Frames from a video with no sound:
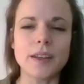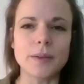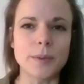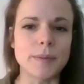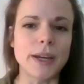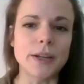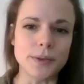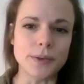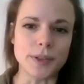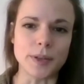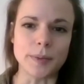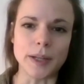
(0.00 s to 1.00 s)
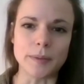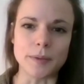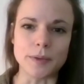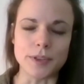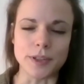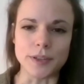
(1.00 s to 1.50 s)
We may also be
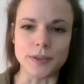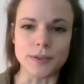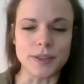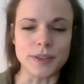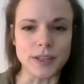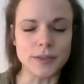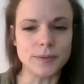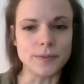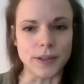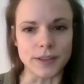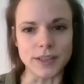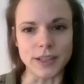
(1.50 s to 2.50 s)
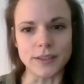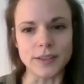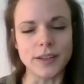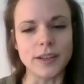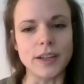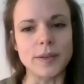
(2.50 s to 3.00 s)
able to seek
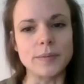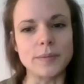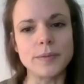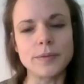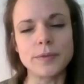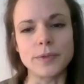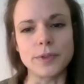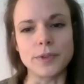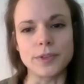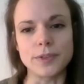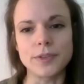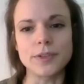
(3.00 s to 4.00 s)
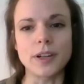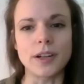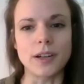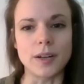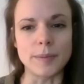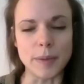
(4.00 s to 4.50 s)
funding for
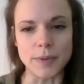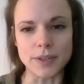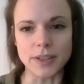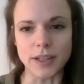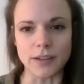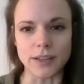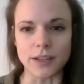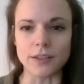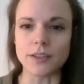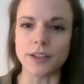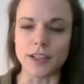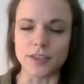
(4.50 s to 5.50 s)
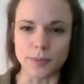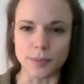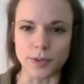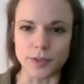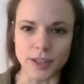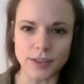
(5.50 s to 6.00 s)
our members to carry out creative
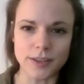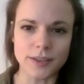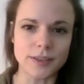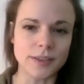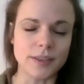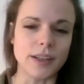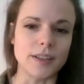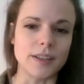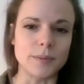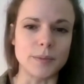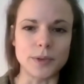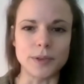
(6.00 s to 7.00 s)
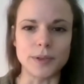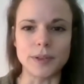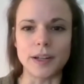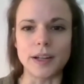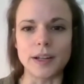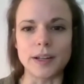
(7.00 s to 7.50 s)
projects in a more
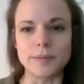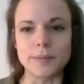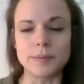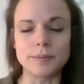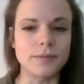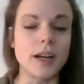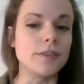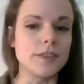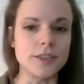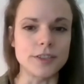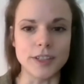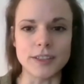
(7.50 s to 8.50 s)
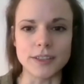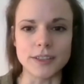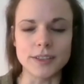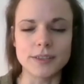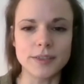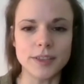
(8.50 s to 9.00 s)
unrestricted
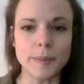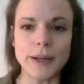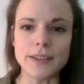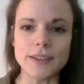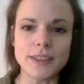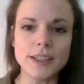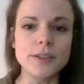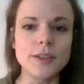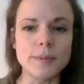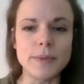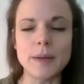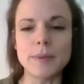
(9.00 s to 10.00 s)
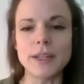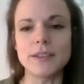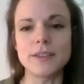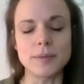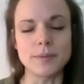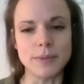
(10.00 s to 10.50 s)
capacity, or it may
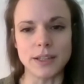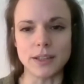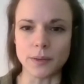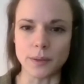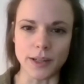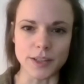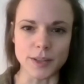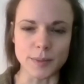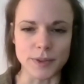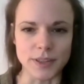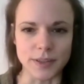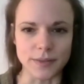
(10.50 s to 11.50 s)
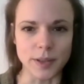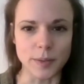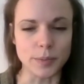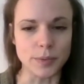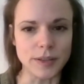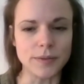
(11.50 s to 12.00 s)
be to meet quite a specific
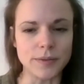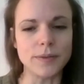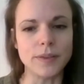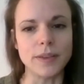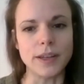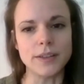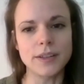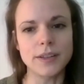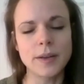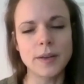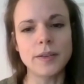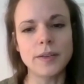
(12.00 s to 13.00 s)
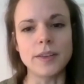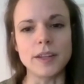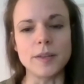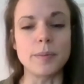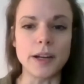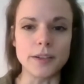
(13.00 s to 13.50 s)
brief that
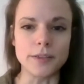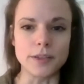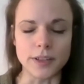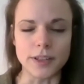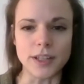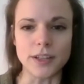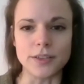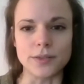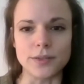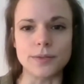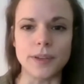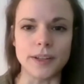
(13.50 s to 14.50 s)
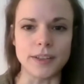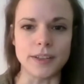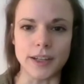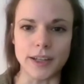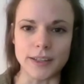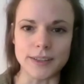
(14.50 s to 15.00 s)
the buyer organisational funder
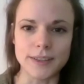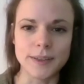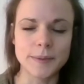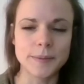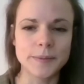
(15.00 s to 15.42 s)
has.